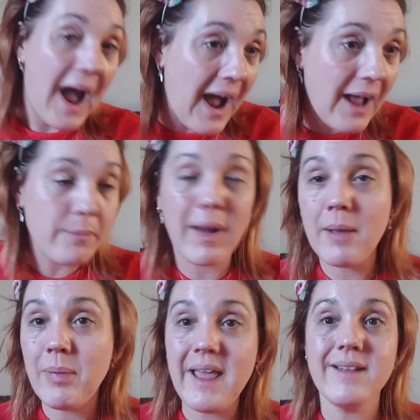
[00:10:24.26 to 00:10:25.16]
My
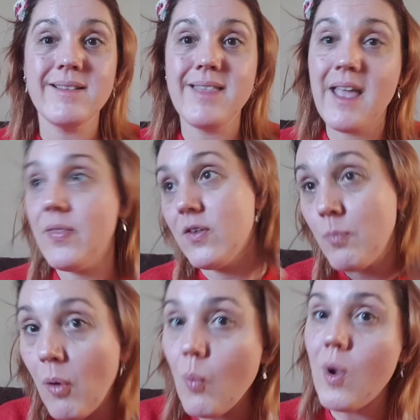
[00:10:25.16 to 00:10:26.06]
blend's there. The
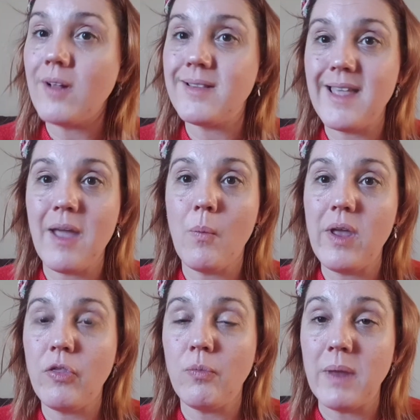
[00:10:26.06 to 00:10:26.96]
spirit world's there
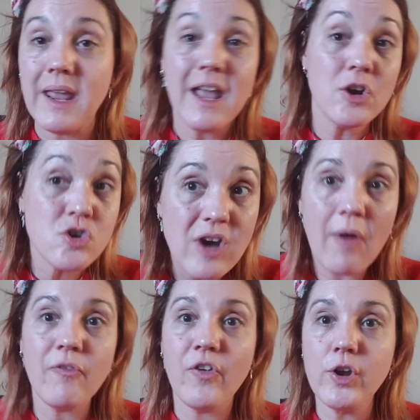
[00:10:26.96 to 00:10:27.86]
with me.
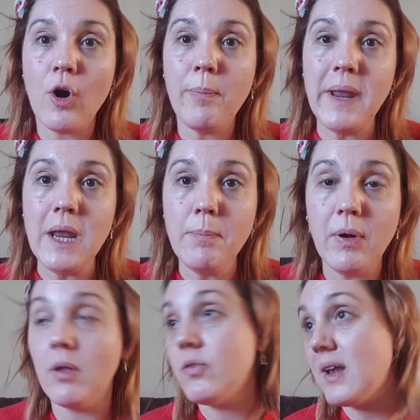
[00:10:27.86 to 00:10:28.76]
Shout for your
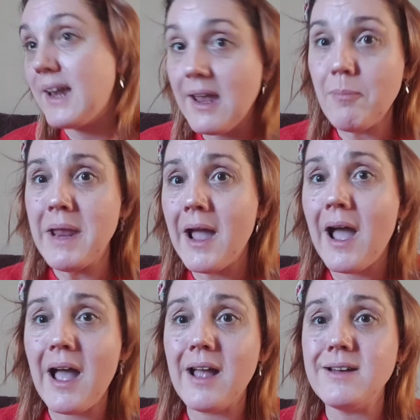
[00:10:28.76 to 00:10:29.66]
people. Say, give me a
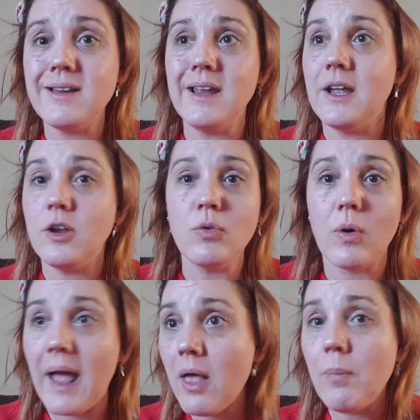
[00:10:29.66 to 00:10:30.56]
hand here.
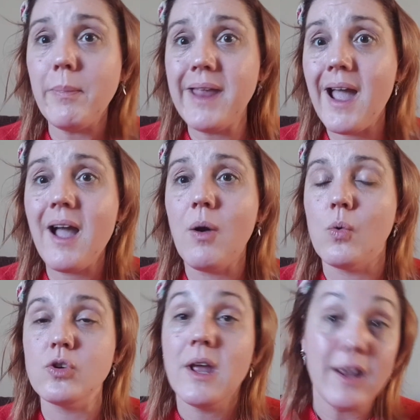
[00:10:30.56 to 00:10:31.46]
Help me
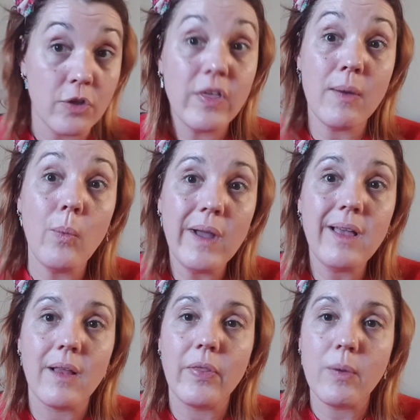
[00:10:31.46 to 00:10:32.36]
out. They
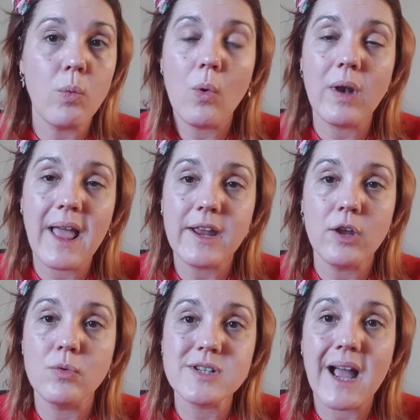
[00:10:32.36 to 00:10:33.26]
will. They won't let
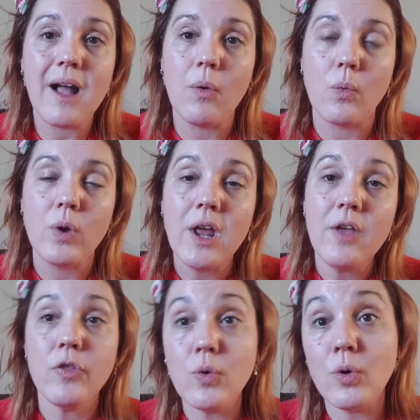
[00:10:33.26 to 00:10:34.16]
you down.
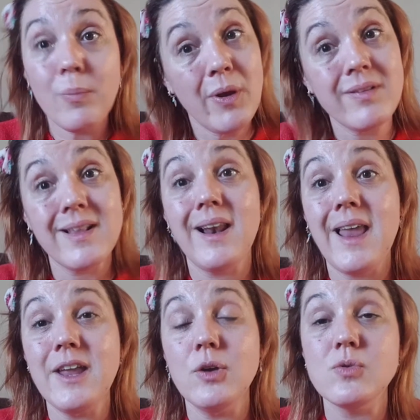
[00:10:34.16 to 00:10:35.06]
The only person that'll
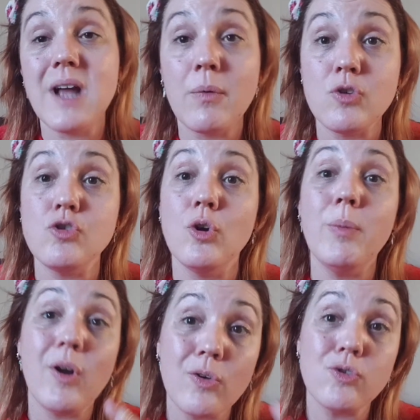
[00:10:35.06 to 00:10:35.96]
let you down is you,
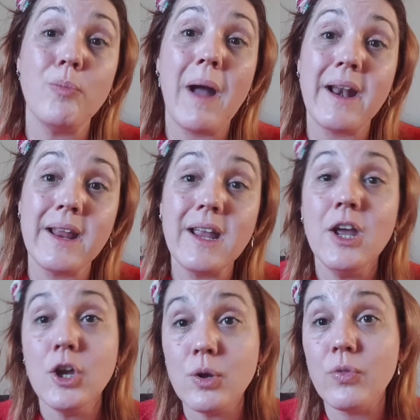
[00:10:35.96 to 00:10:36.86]
because you panic.
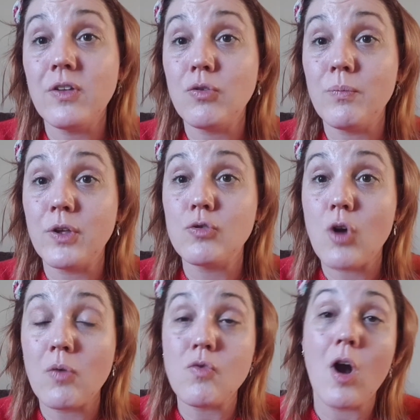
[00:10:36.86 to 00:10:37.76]
You think something's
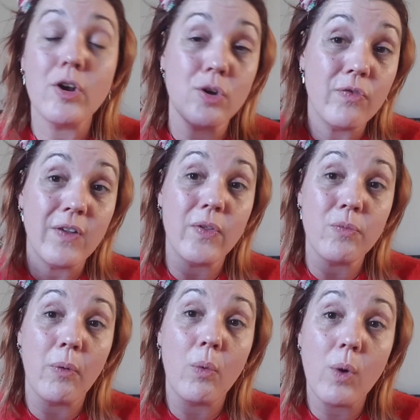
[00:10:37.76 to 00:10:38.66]
gone wrong and you feel the
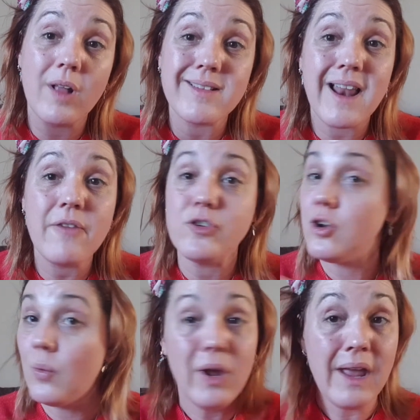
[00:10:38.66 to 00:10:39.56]
spirit world's left
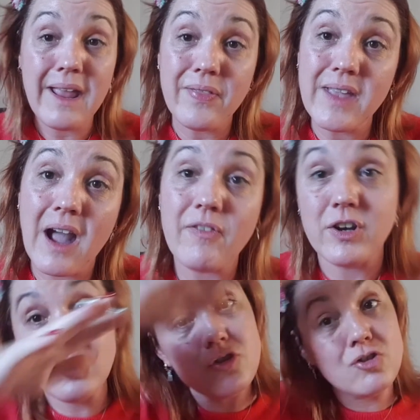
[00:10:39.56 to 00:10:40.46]
you. And they haven't.
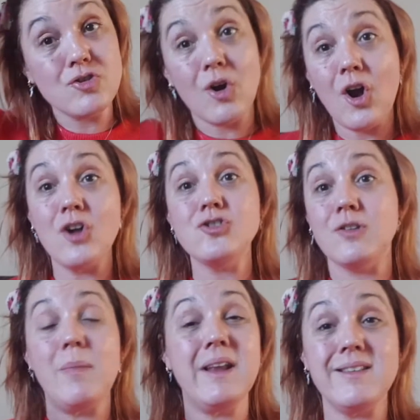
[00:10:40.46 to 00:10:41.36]
It's just your conscious
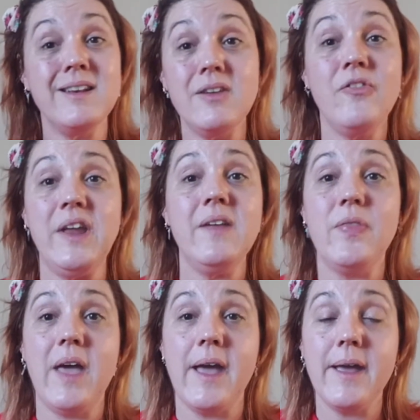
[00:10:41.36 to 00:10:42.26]
mind's interfered
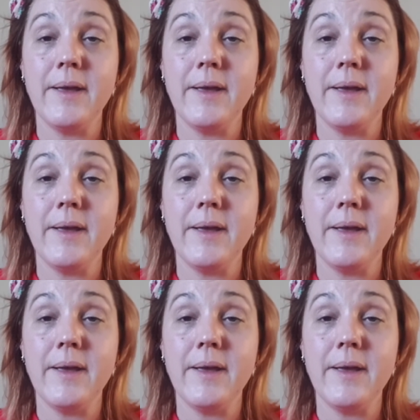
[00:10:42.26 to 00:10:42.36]
there.